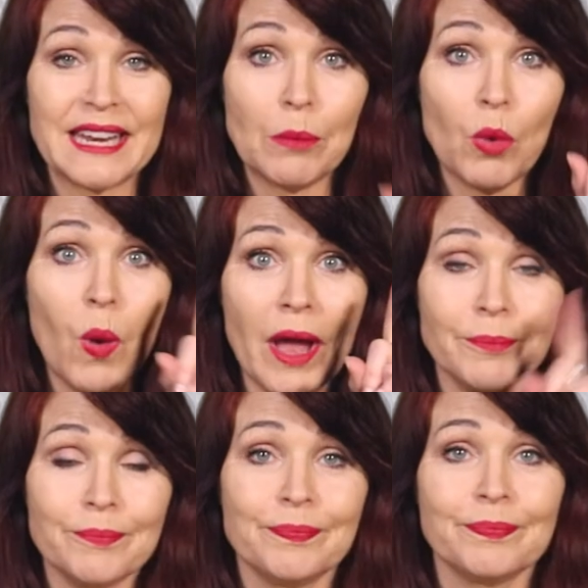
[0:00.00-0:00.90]
Number 1,
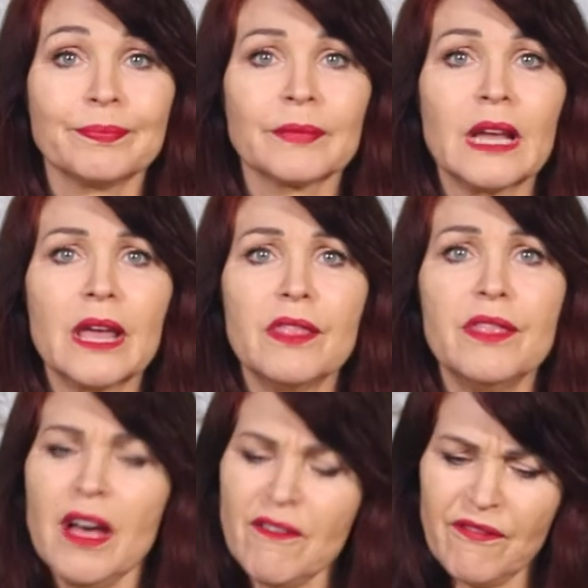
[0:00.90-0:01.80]

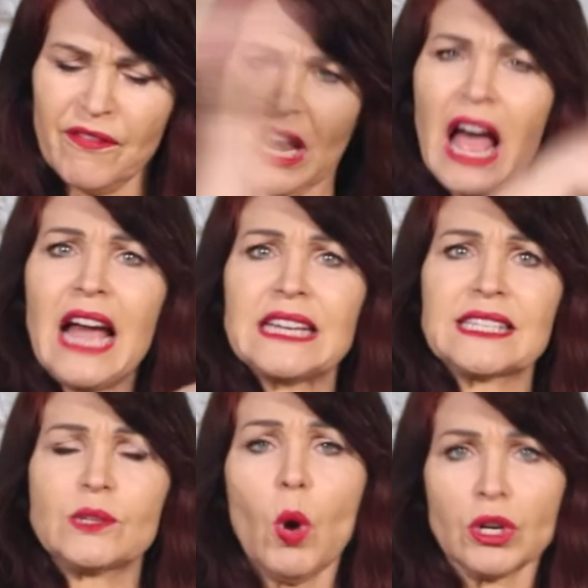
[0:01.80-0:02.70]
the fly
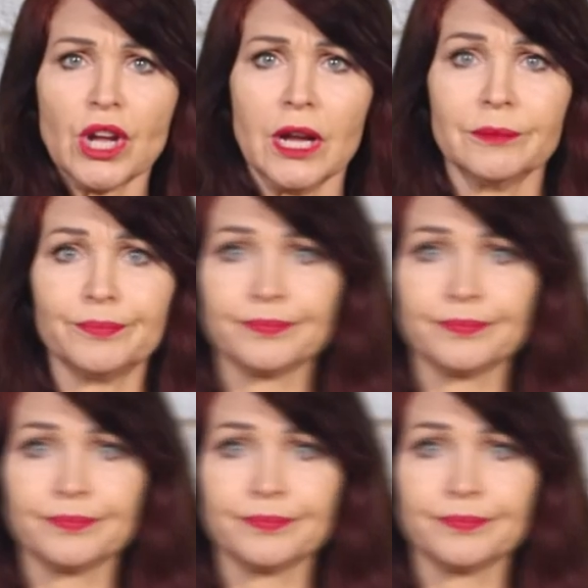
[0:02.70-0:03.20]
swatter.